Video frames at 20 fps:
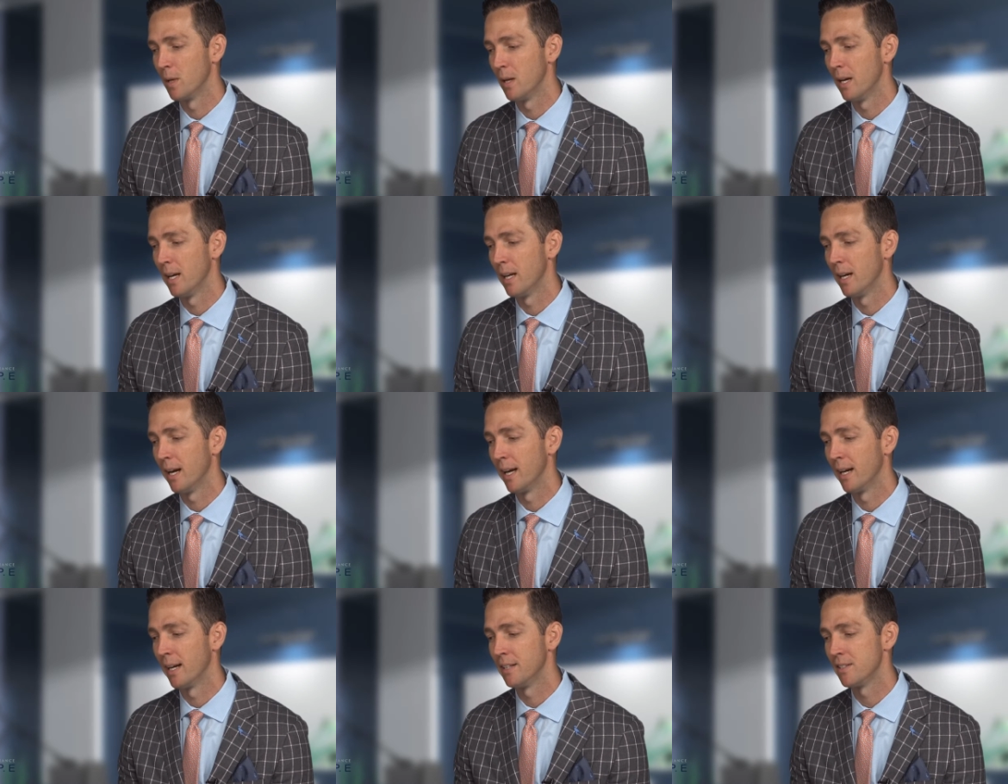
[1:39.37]

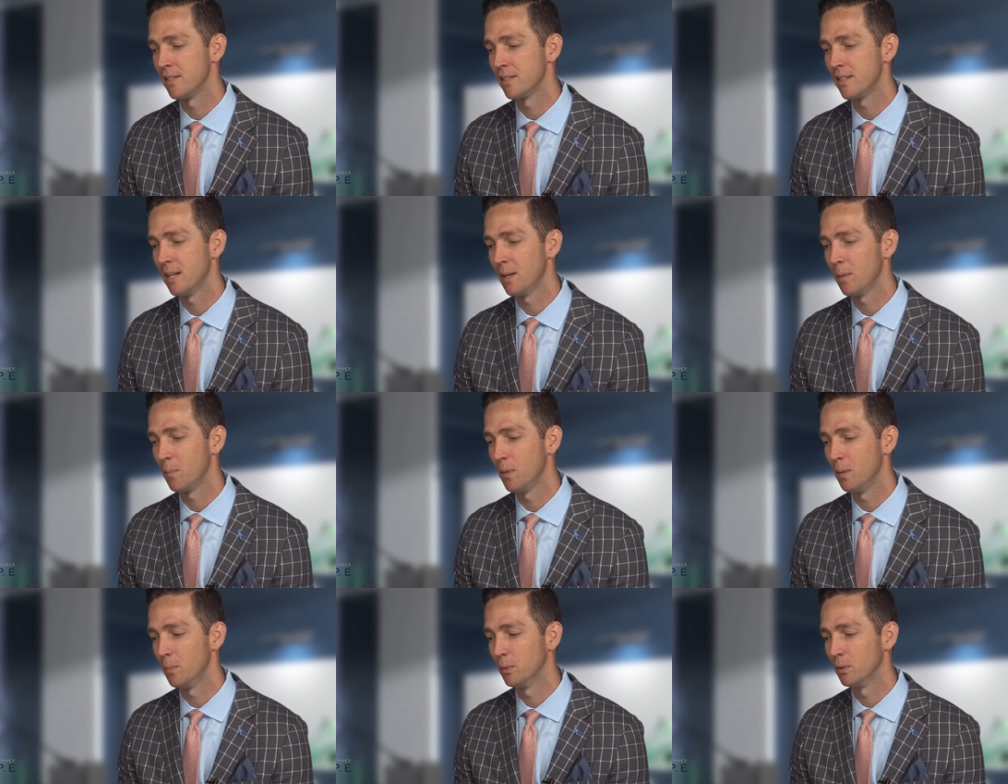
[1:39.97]
And I just think
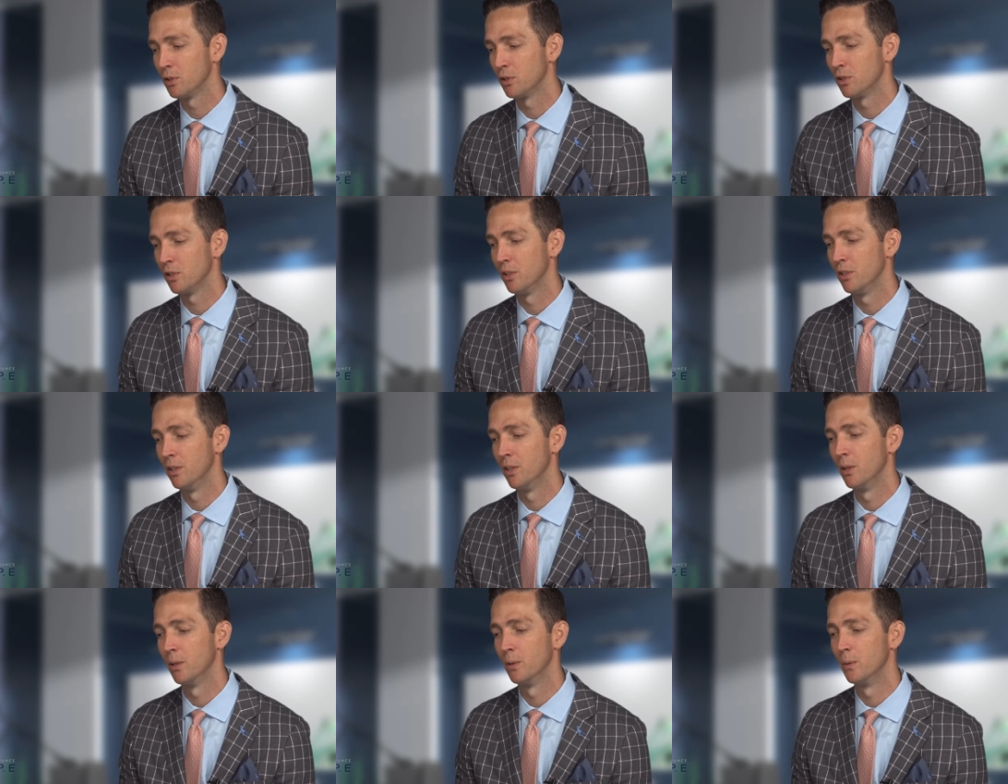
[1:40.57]
people should
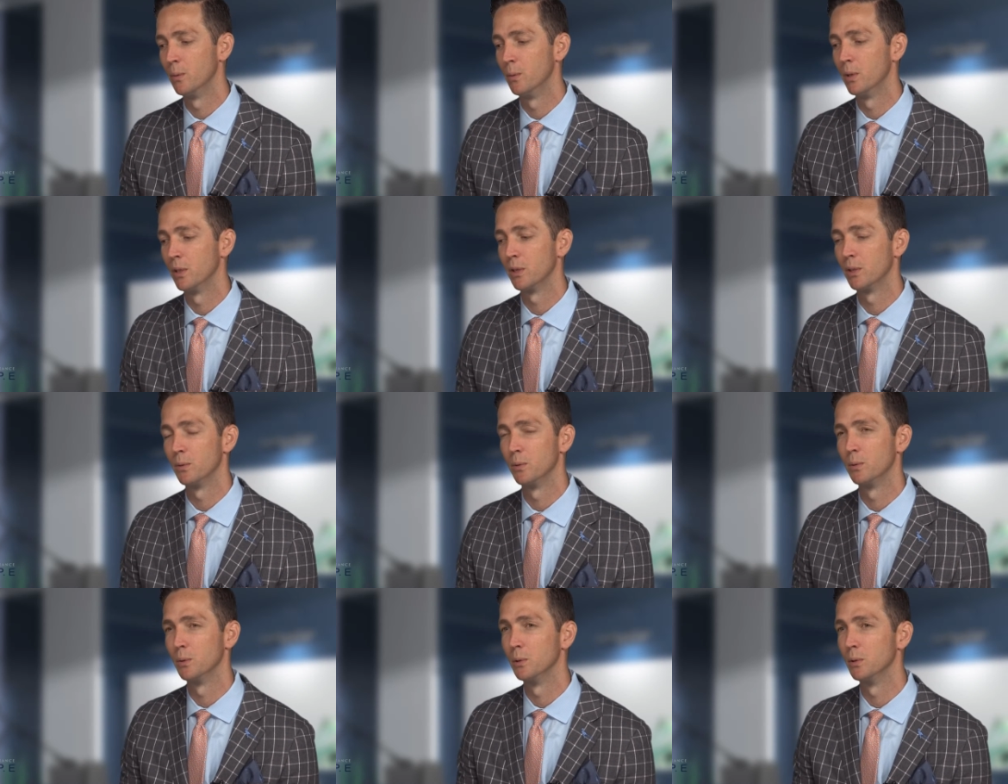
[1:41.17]
know what the
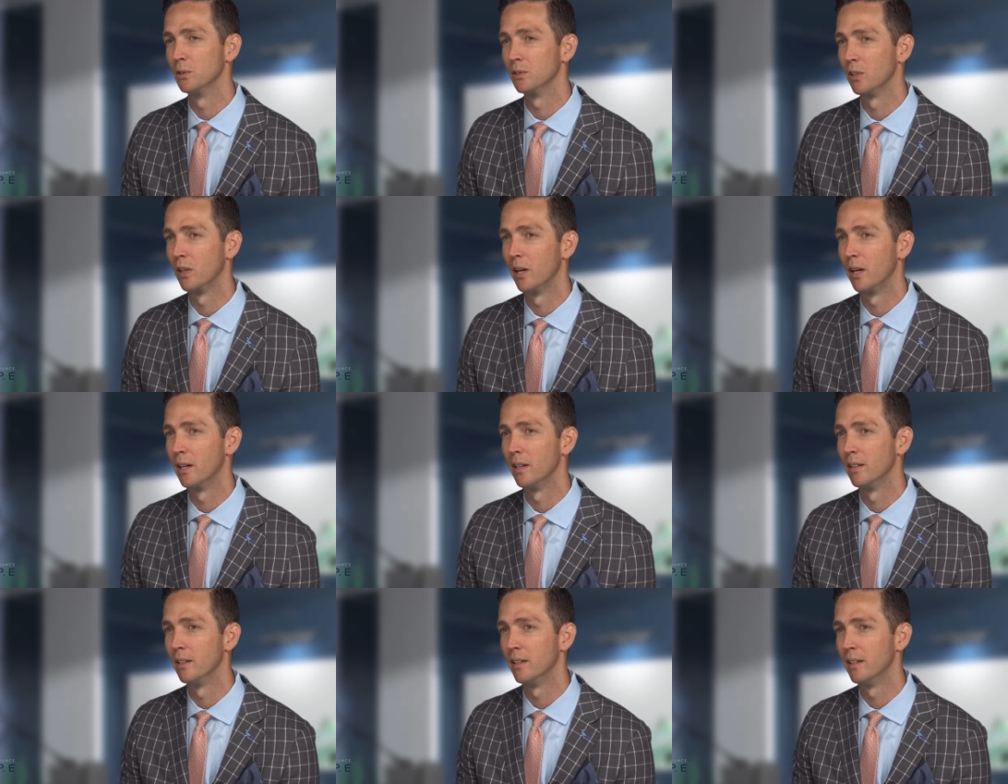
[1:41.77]
rules
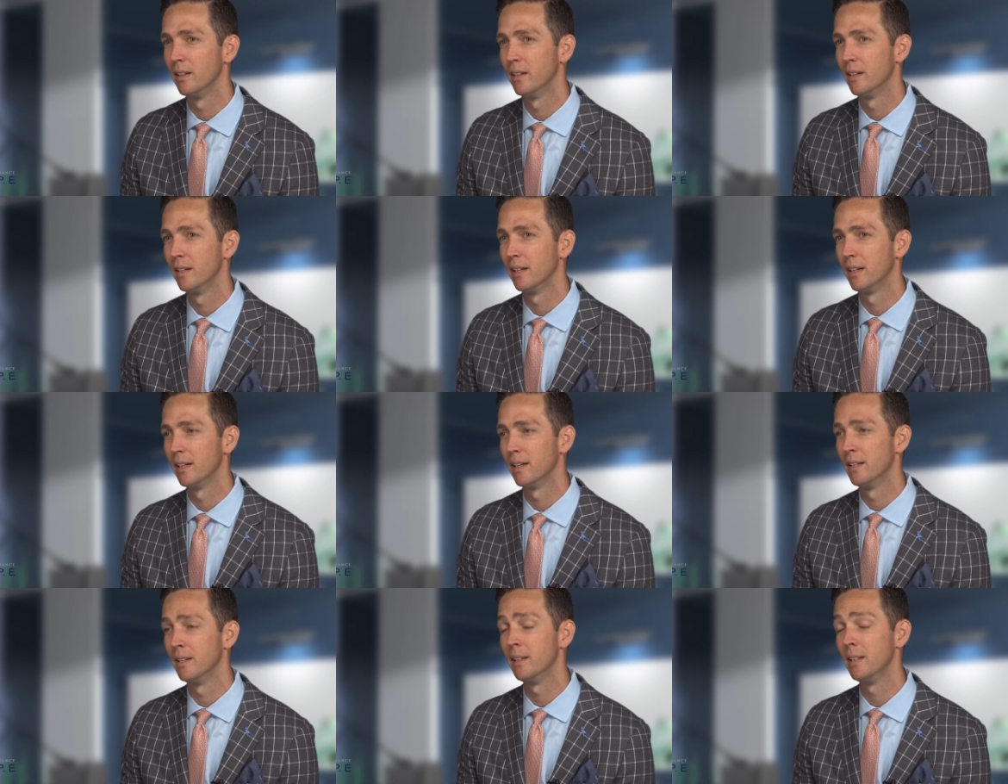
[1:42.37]
are
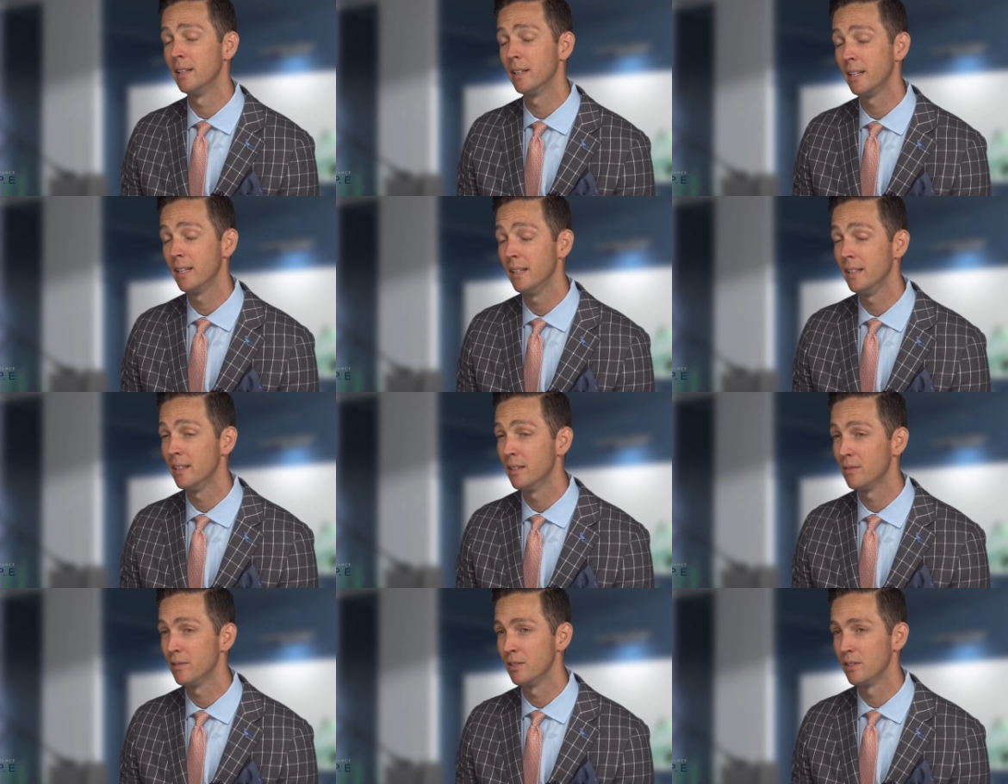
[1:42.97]
and then the key
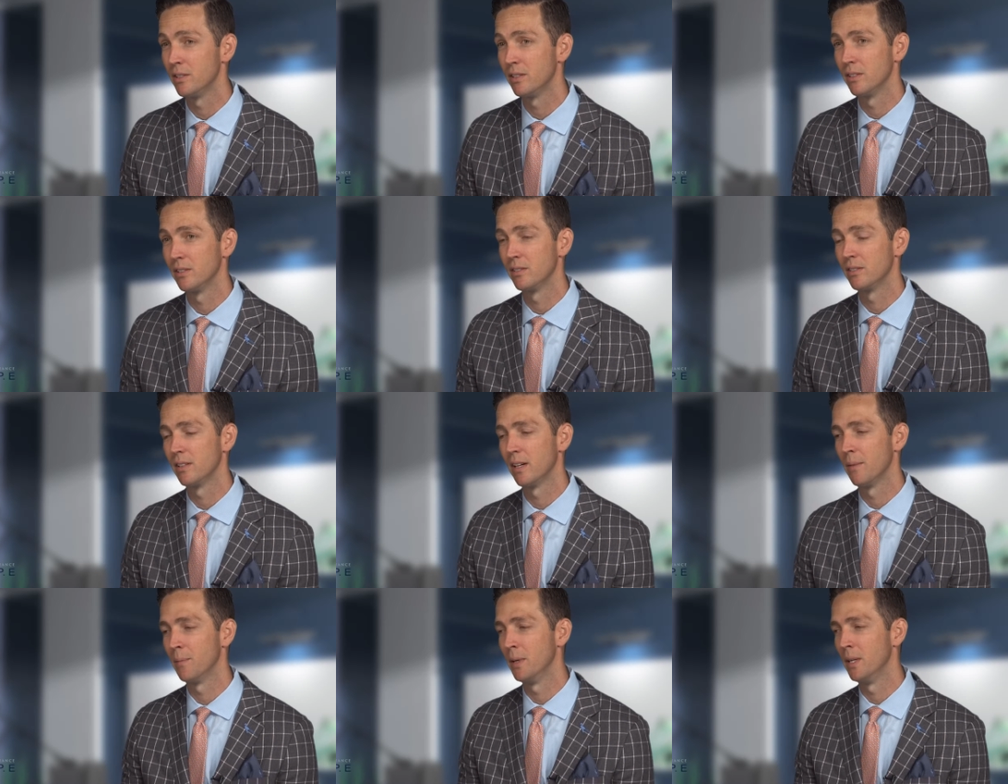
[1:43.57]
differences.
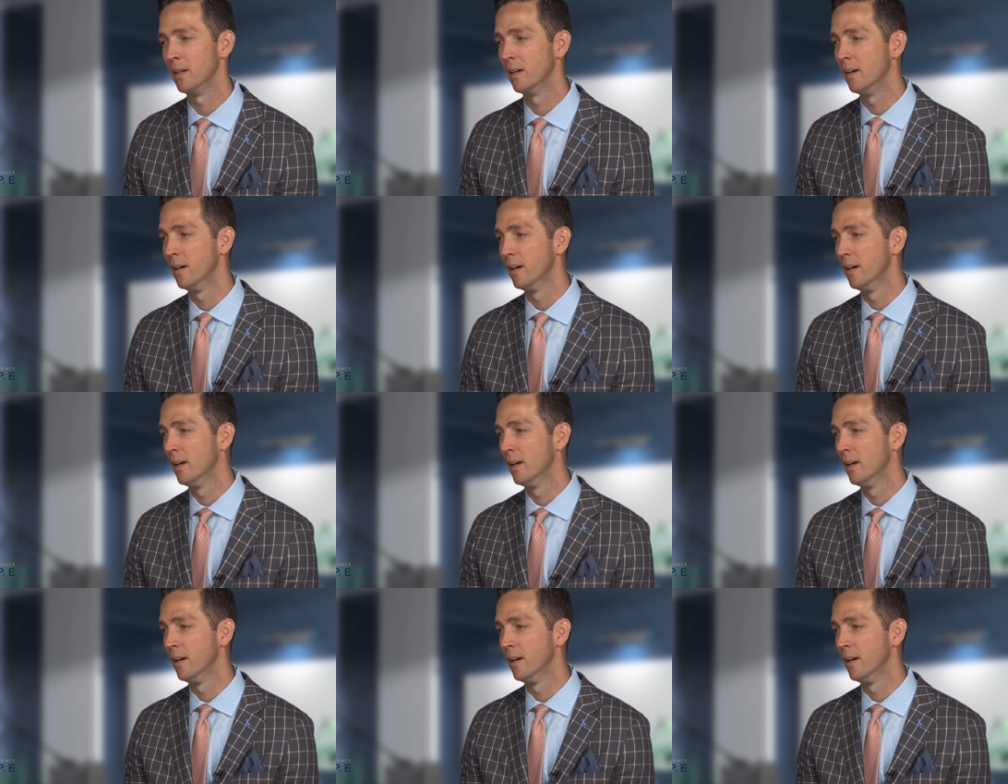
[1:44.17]
I mean,